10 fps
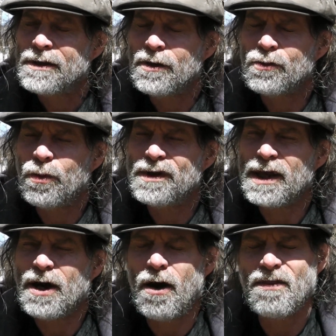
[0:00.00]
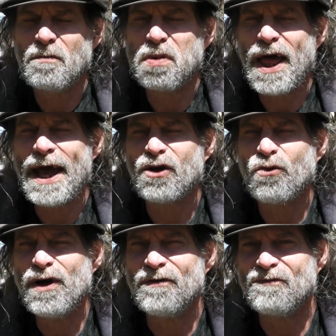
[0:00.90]
there's what they call the black
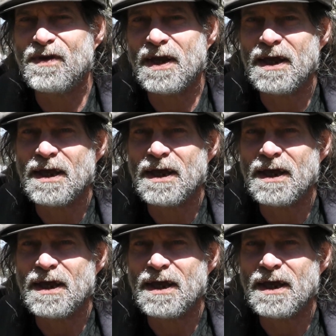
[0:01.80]
rift.